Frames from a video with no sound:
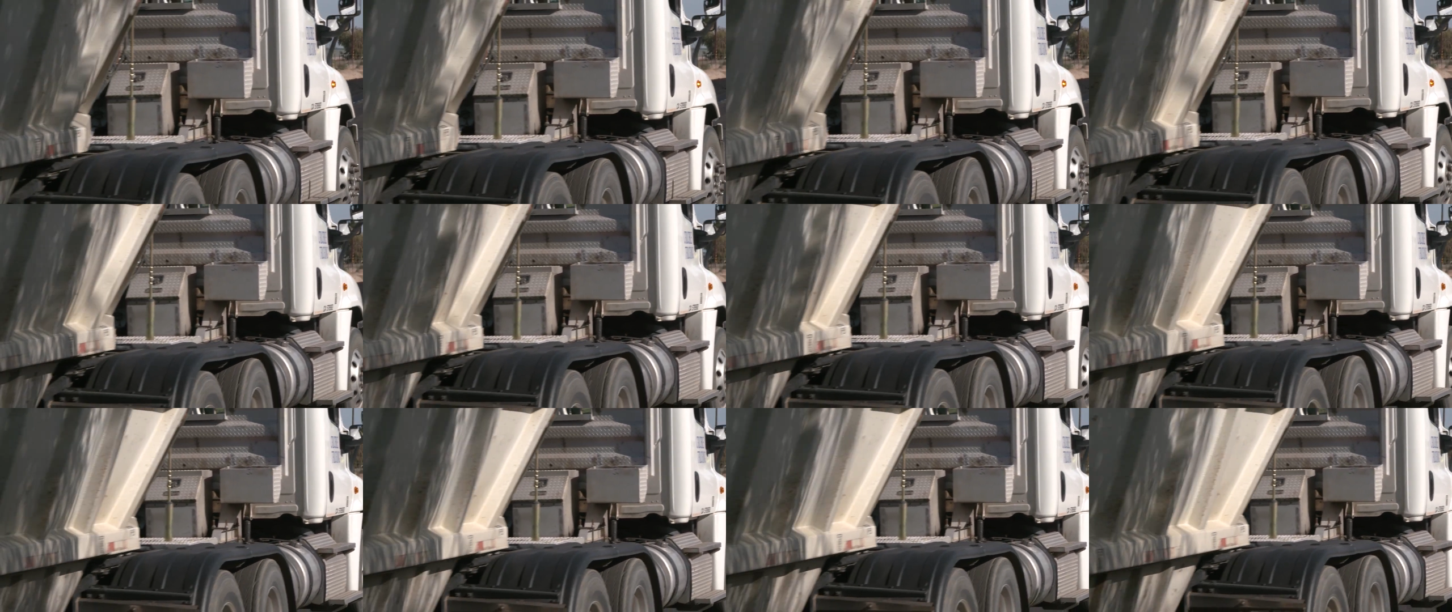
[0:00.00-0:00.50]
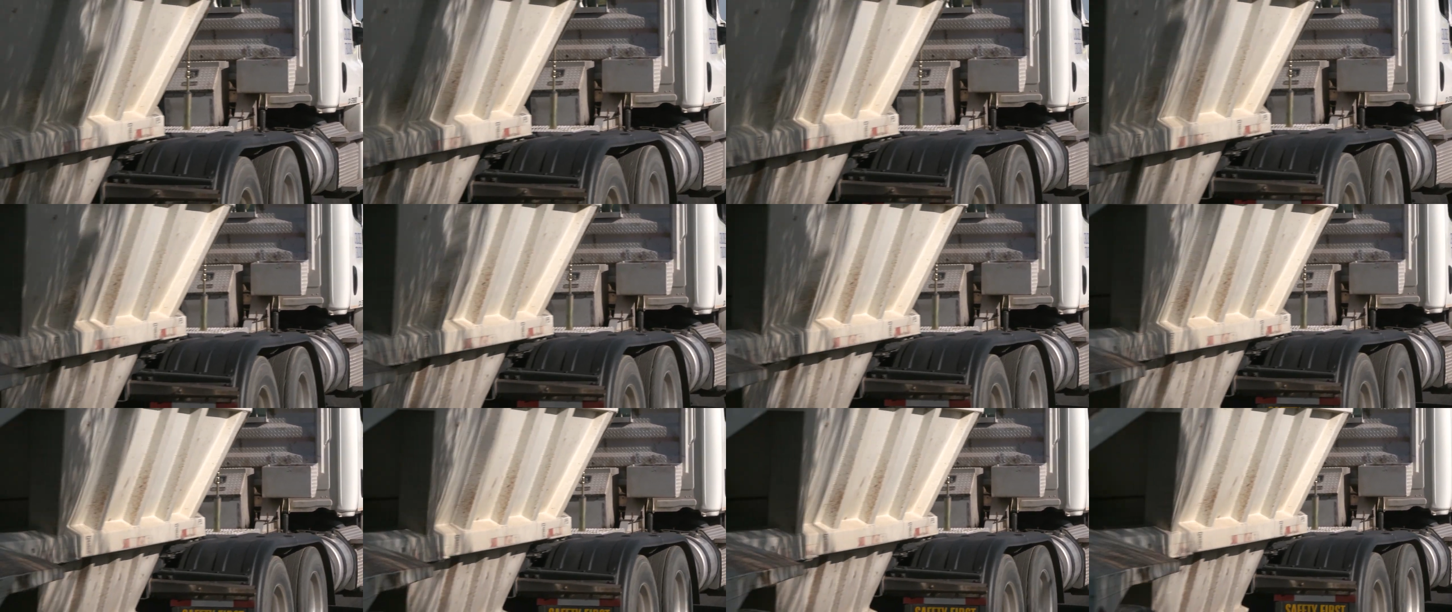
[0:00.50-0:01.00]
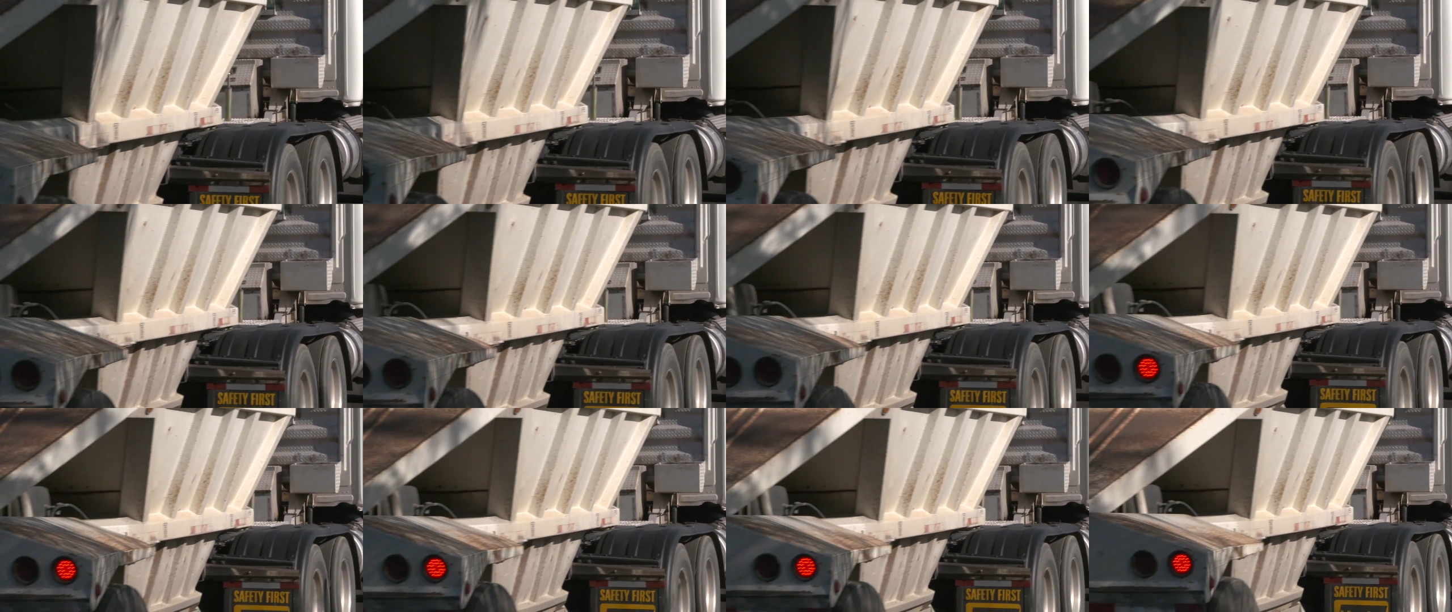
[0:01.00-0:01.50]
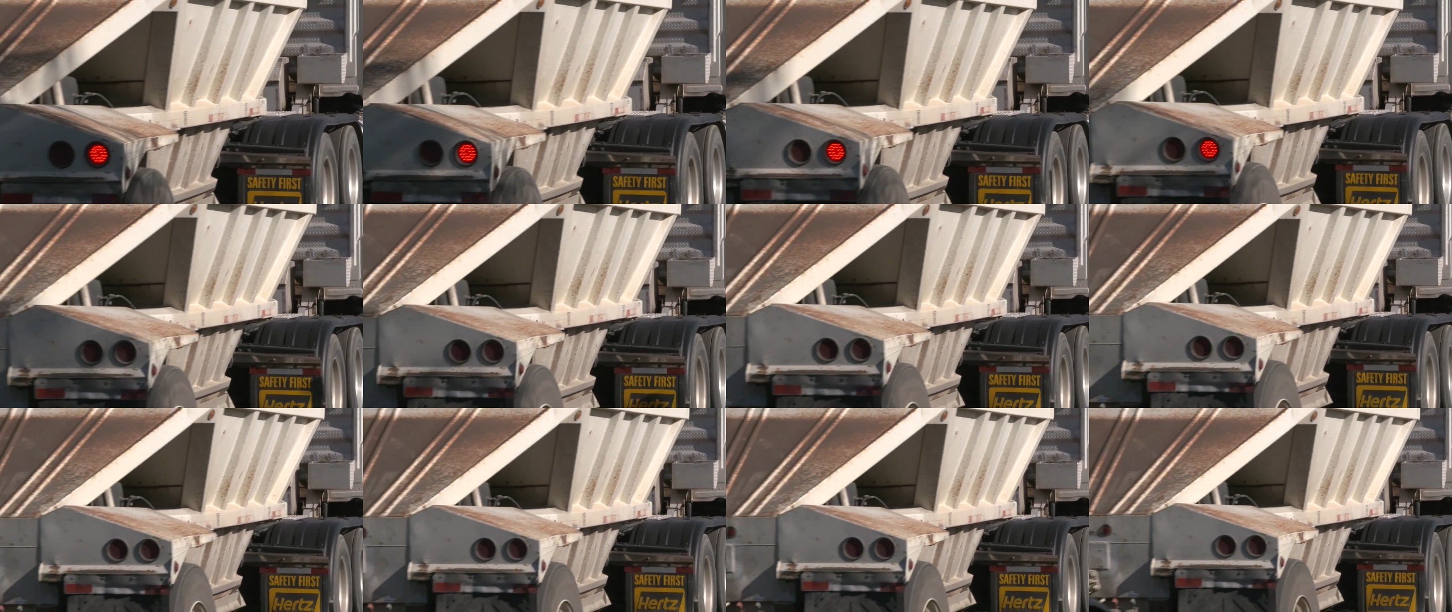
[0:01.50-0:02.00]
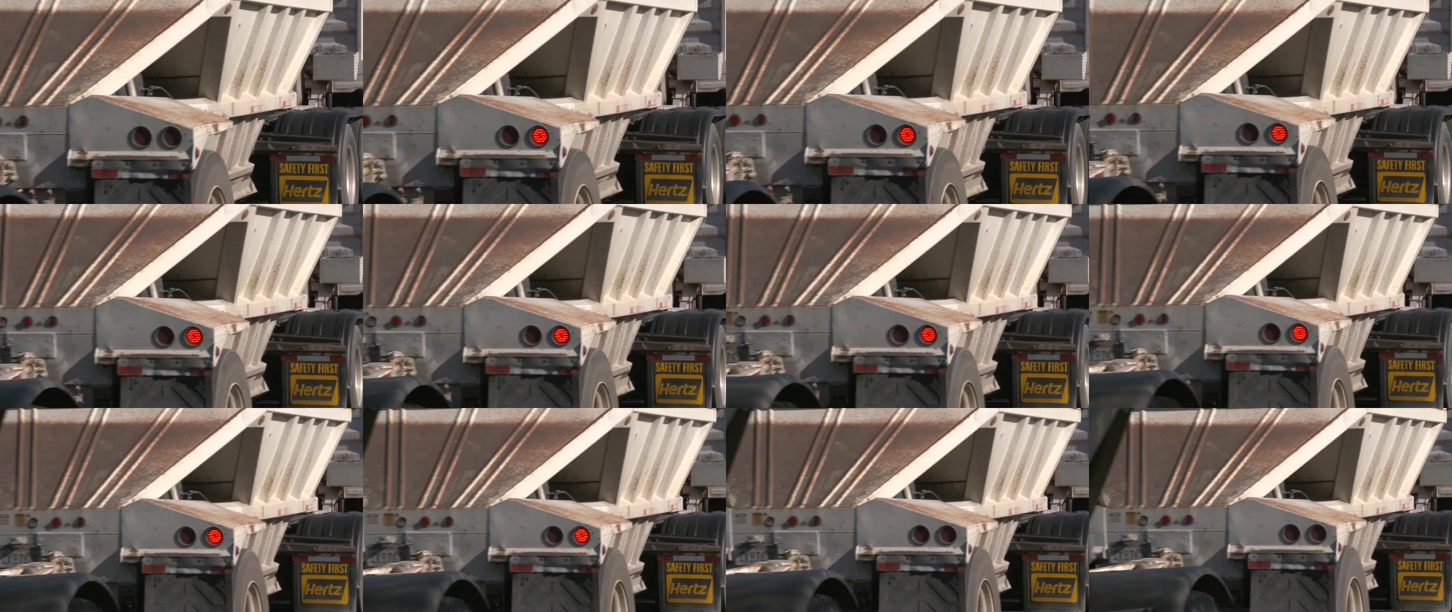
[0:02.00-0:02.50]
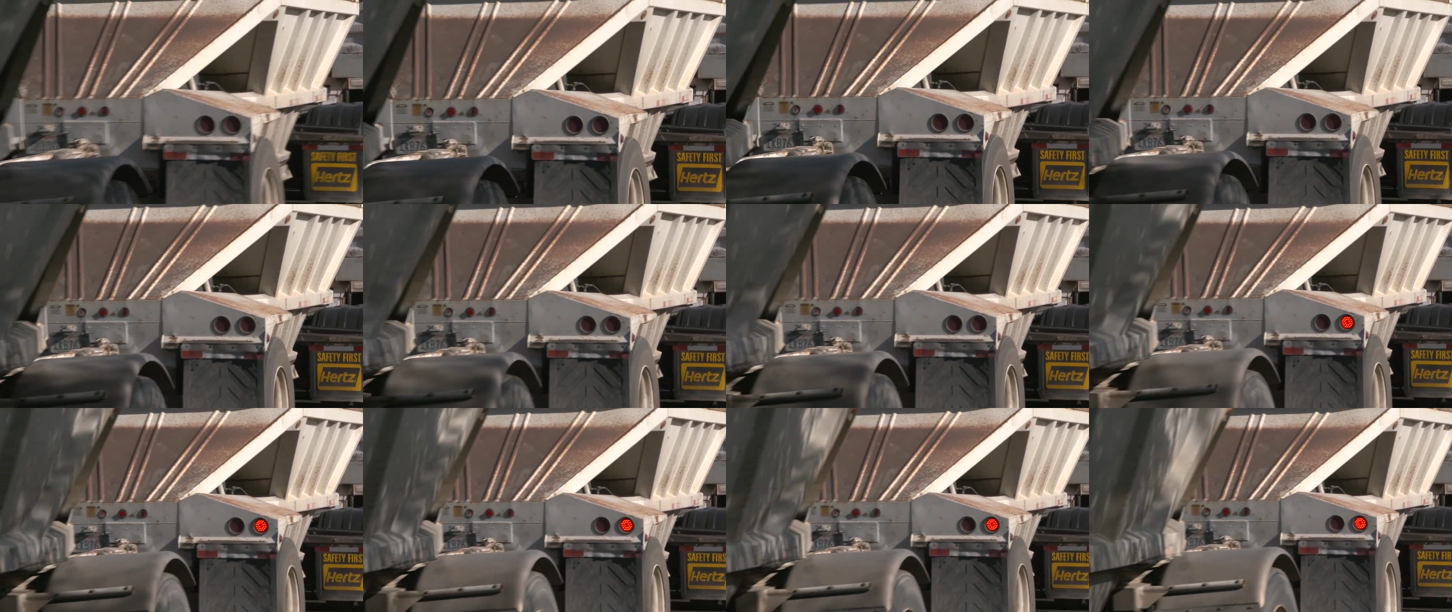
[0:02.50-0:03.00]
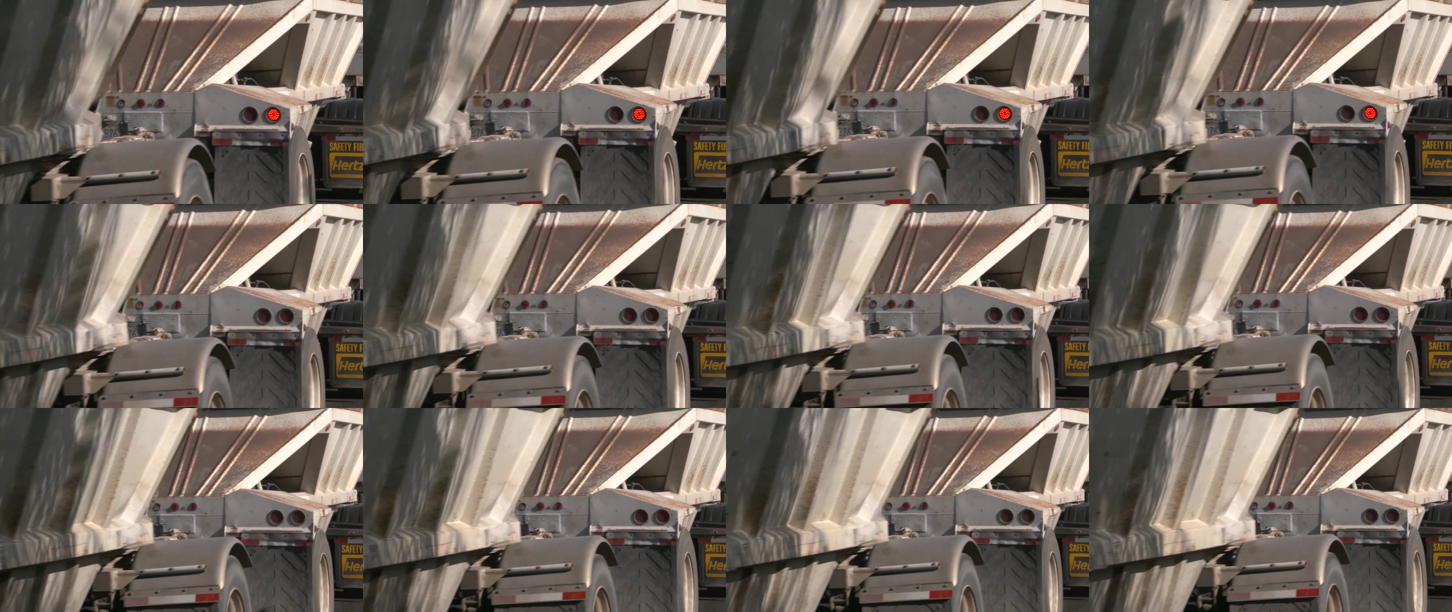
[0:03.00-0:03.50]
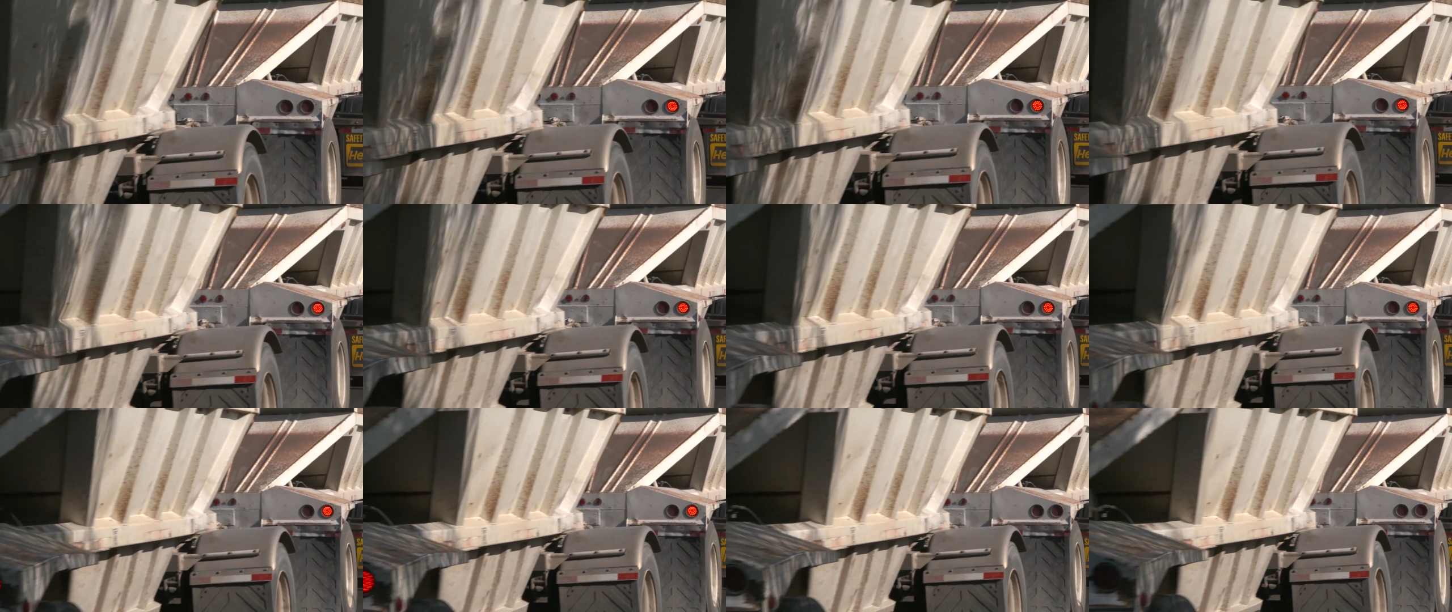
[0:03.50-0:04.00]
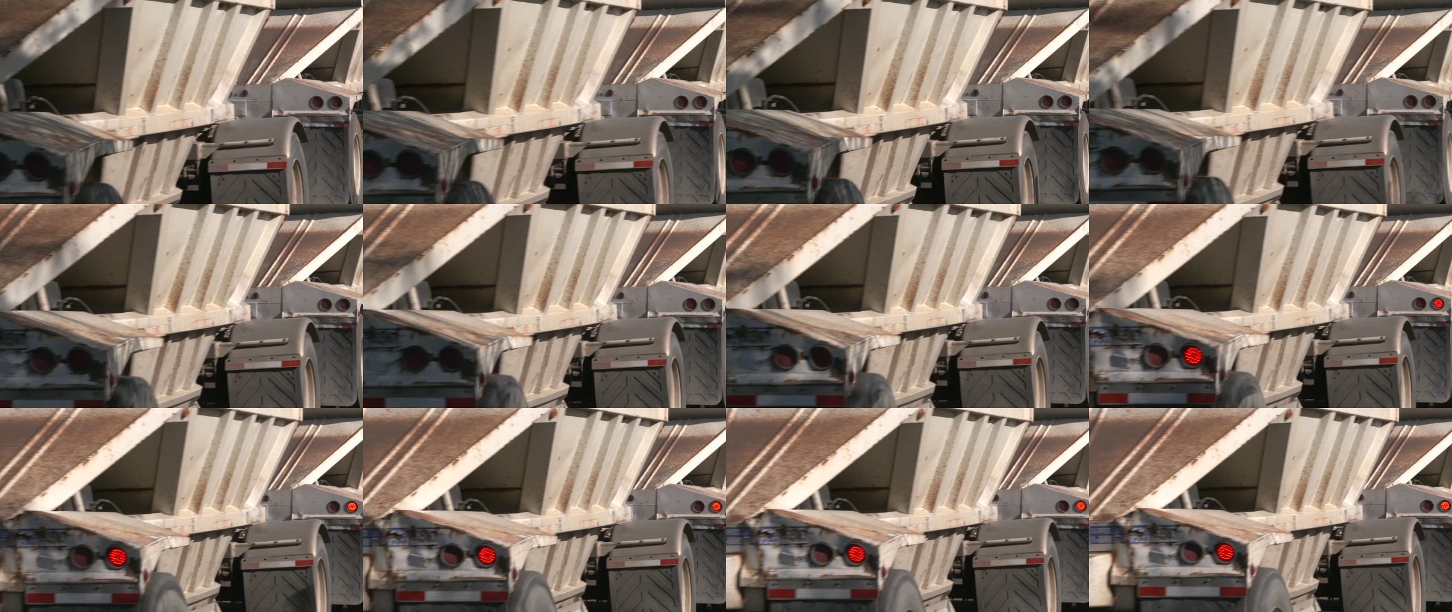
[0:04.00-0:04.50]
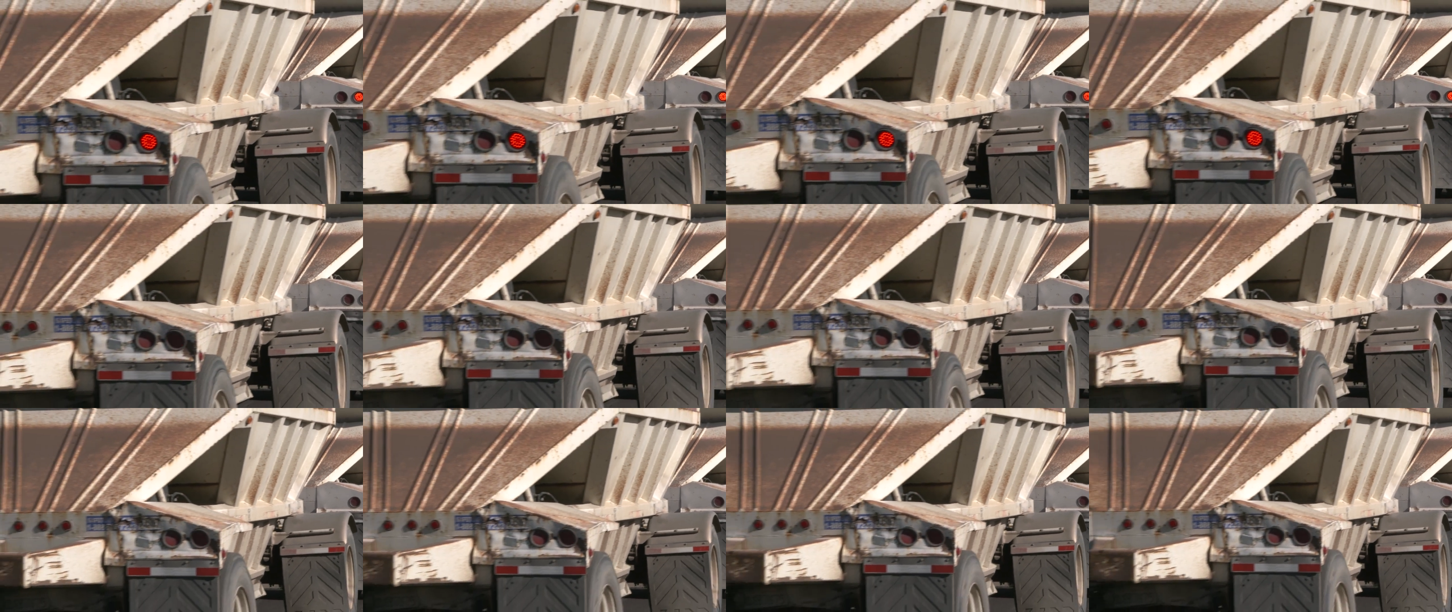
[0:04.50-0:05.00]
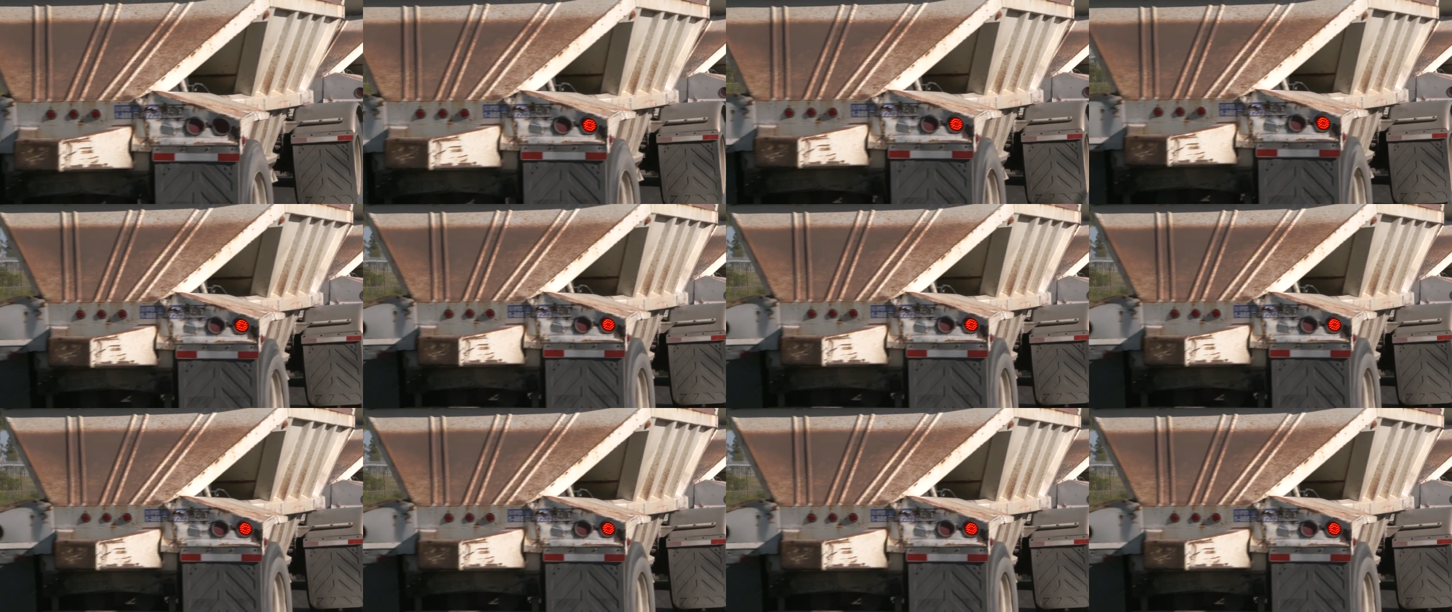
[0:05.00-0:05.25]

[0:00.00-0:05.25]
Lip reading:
[unreadable: no face in view]